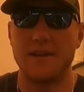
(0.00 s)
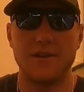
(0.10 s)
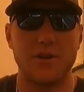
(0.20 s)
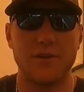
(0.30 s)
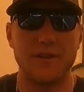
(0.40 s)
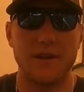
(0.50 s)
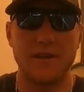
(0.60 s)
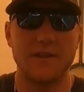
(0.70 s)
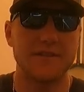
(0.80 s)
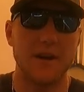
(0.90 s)
You know,
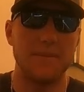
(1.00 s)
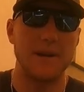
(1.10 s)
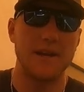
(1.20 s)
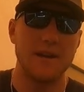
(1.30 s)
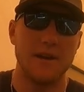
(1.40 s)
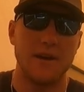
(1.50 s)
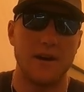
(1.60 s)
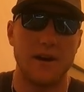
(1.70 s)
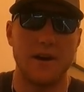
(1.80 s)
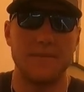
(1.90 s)
and this company,
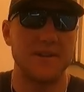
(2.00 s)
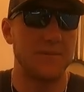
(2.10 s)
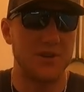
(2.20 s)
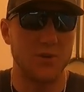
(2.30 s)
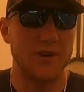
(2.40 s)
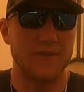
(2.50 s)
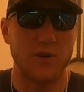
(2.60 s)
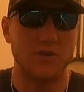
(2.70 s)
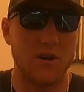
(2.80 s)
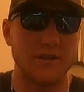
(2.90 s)
has been doing it
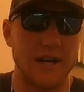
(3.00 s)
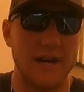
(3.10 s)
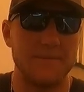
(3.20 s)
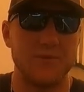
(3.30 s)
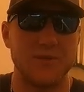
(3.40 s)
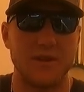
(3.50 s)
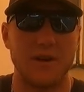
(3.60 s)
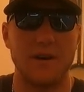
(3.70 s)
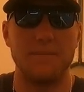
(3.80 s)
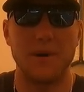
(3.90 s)
for a long time,
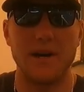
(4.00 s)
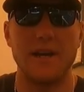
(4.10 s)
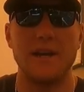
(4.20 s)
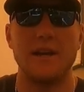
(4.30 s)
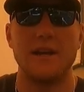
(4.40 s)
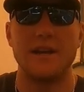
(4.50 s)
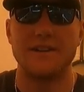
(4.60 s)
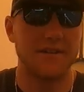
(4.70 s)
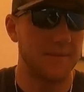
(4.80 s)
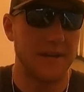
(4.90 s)
but it
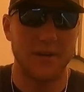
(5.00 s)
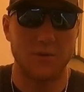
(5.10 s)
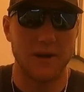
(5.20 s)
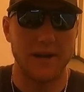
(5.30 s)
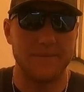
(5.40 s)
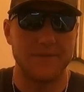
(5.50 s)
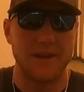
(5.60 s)
doesn't make it right.